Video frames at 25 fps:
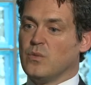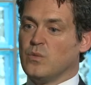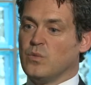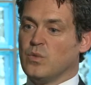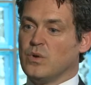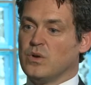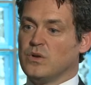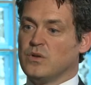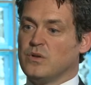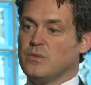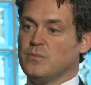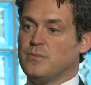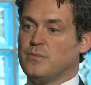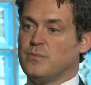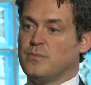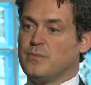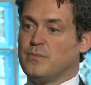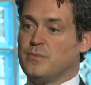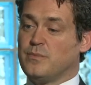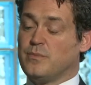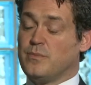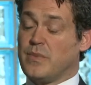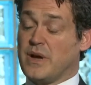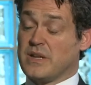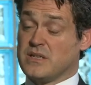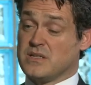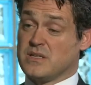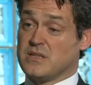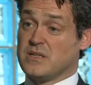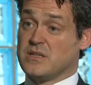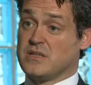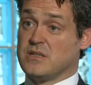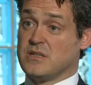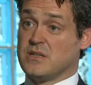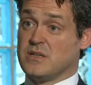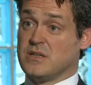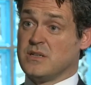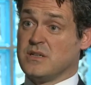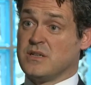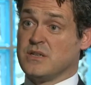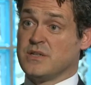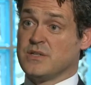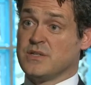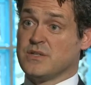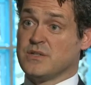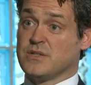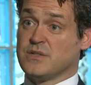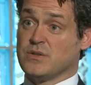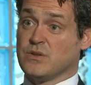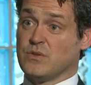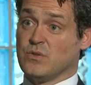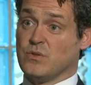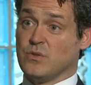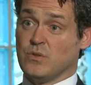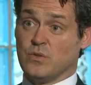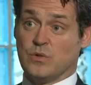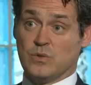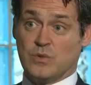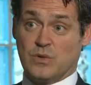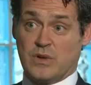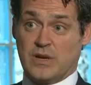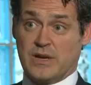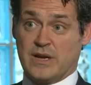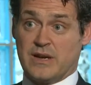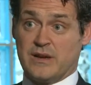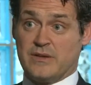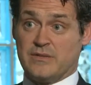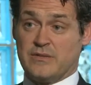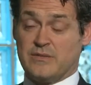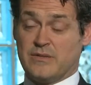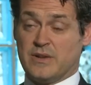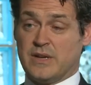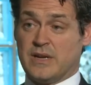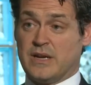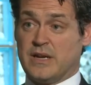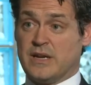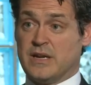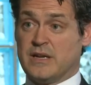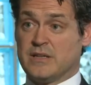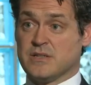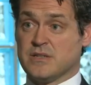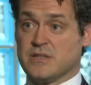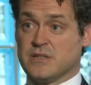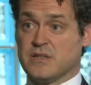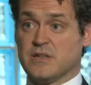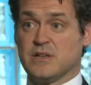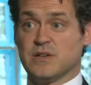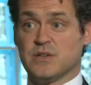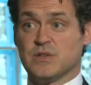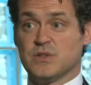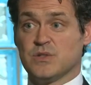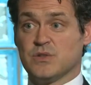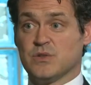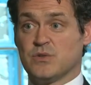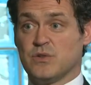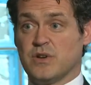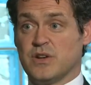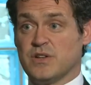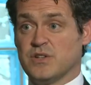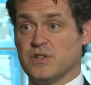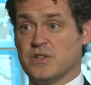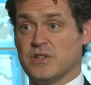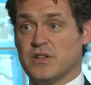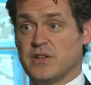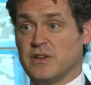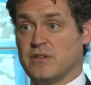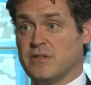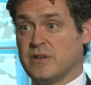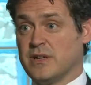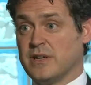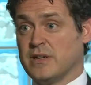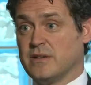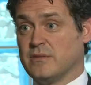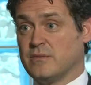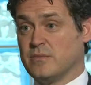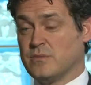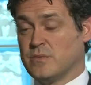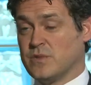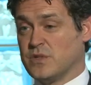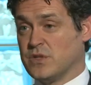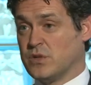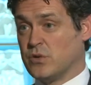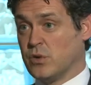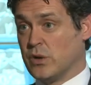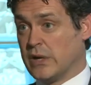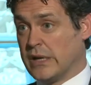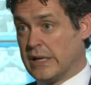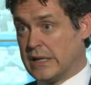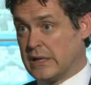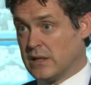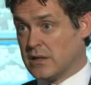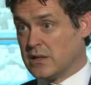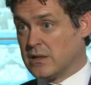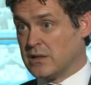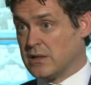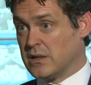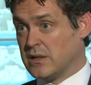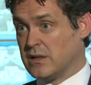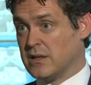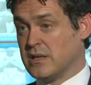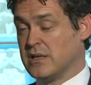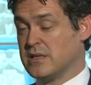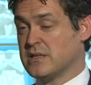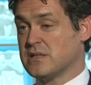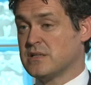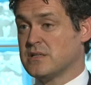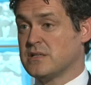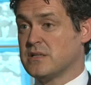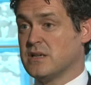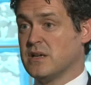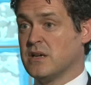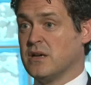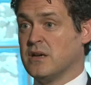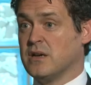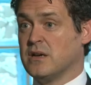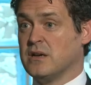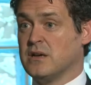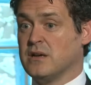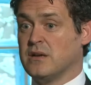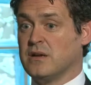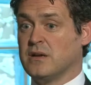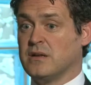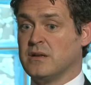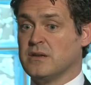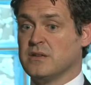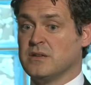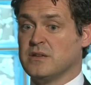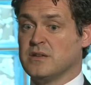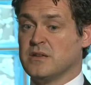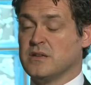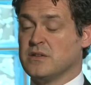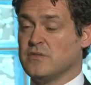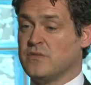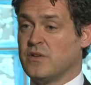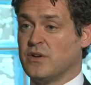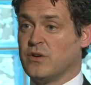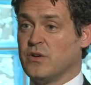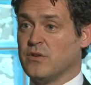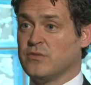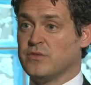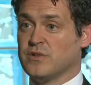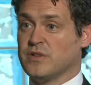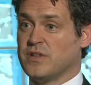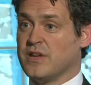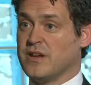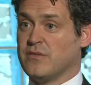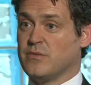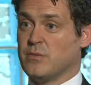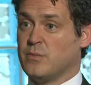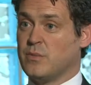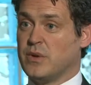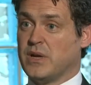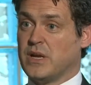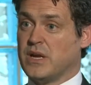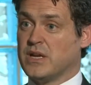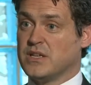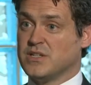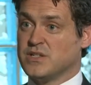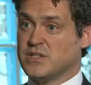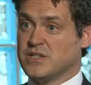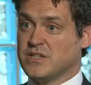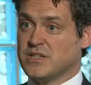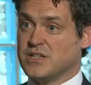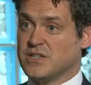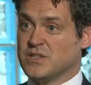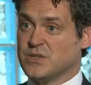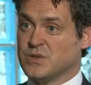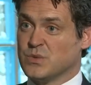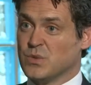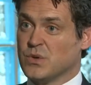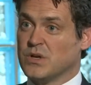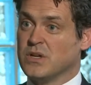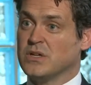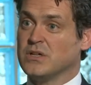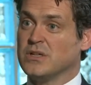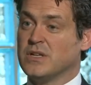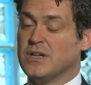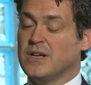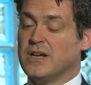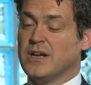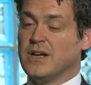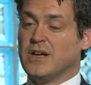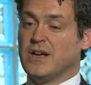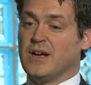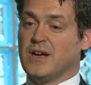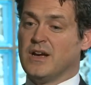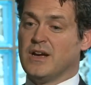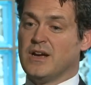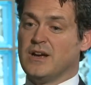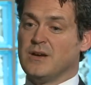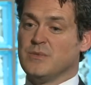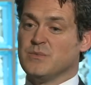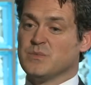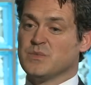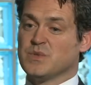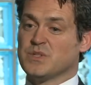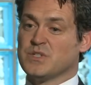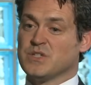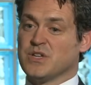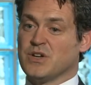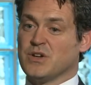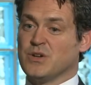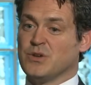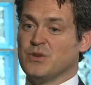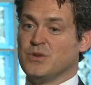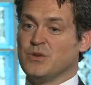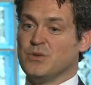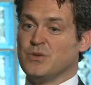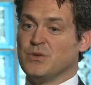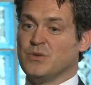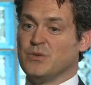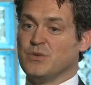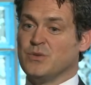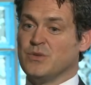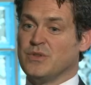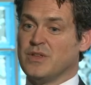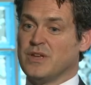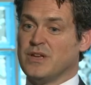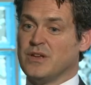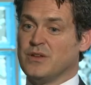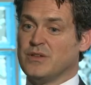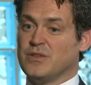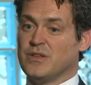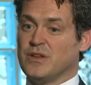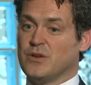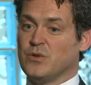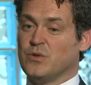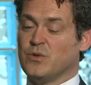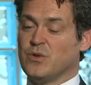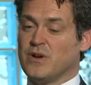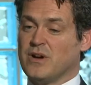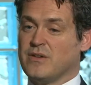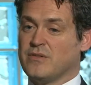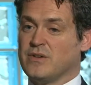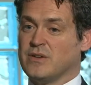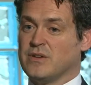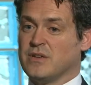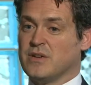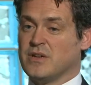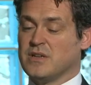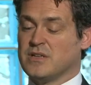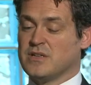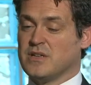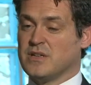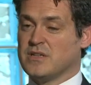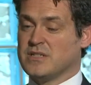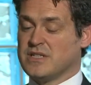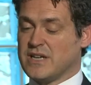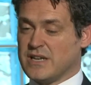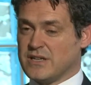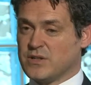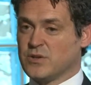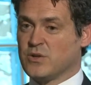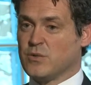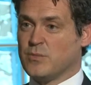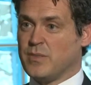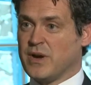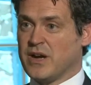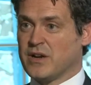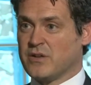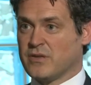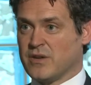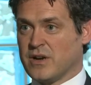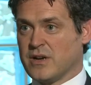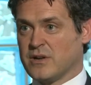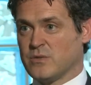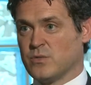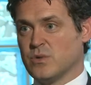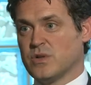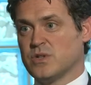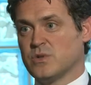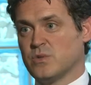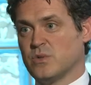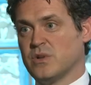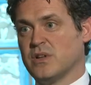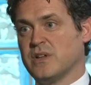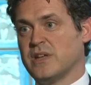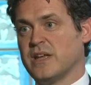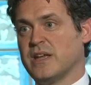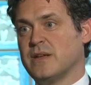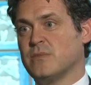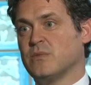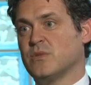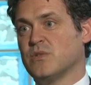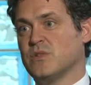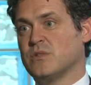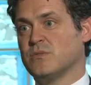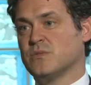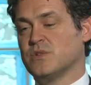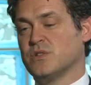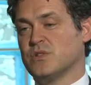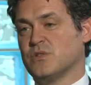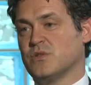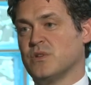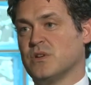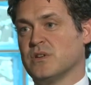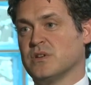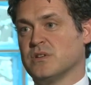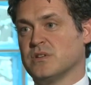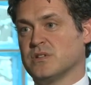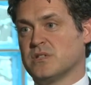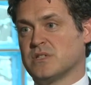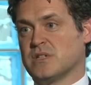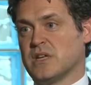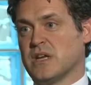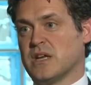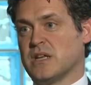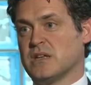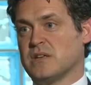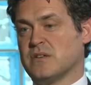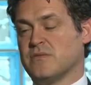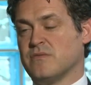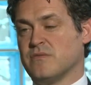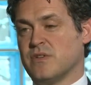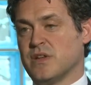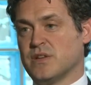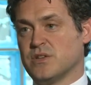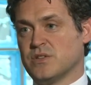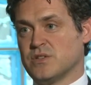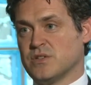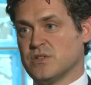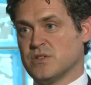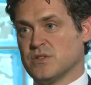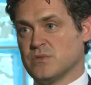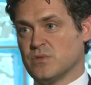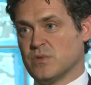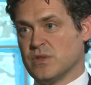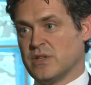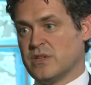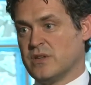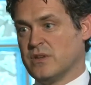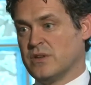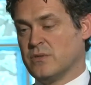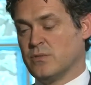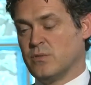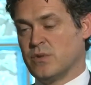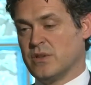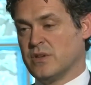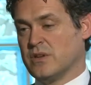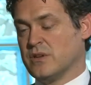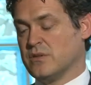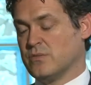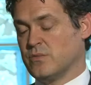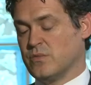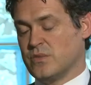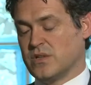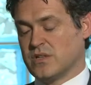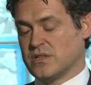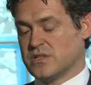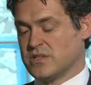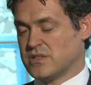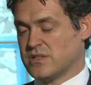Well, patent attorneys all have a science or engineering degree, at least, and very often they have a PhD as well. So they all have a technical background which will enable them to understand inventions within